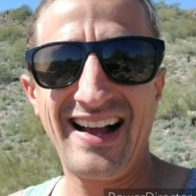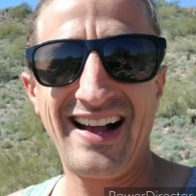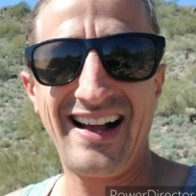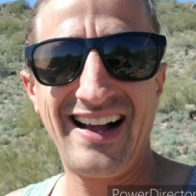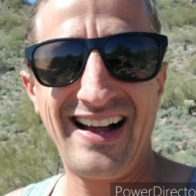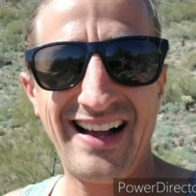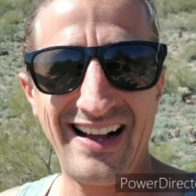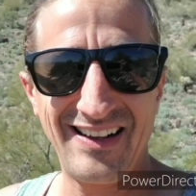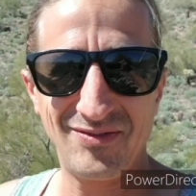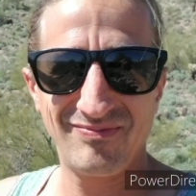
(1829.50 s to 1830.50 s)

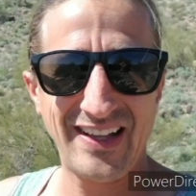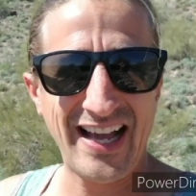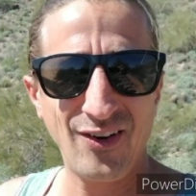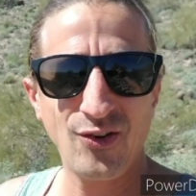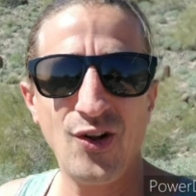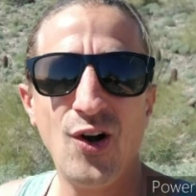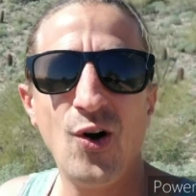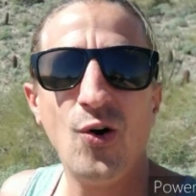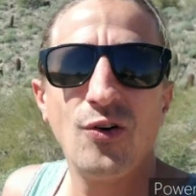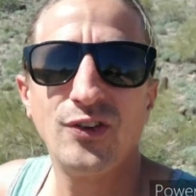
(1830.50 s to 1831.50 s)
Uh, I don't
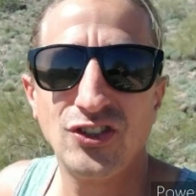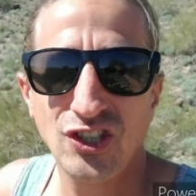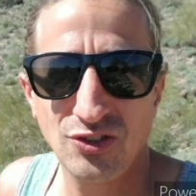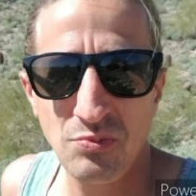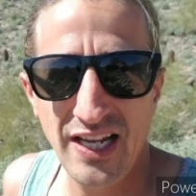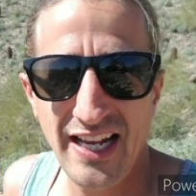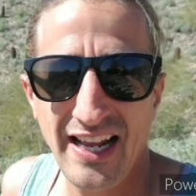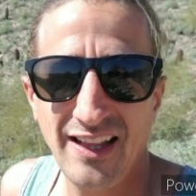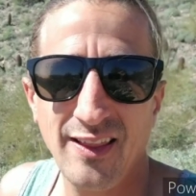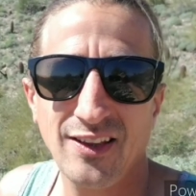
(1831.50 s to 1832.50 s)
know if it's just me.
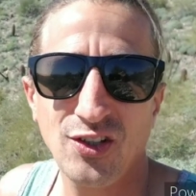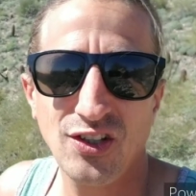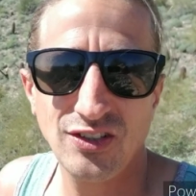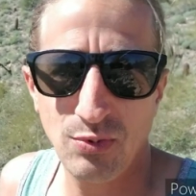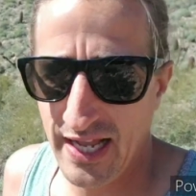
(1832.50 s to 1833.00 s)
I didn't think the cookies were